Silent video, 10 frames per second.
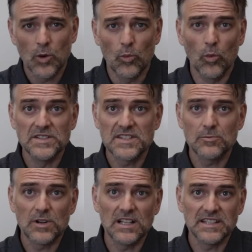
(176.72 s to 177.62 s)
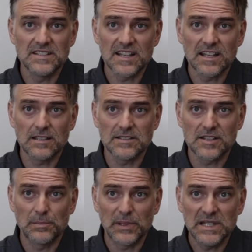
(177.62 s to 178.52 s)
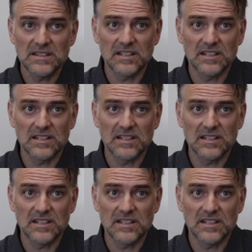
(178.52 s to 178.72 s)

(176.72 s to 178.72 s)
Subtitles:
Once the welding cycle is complete,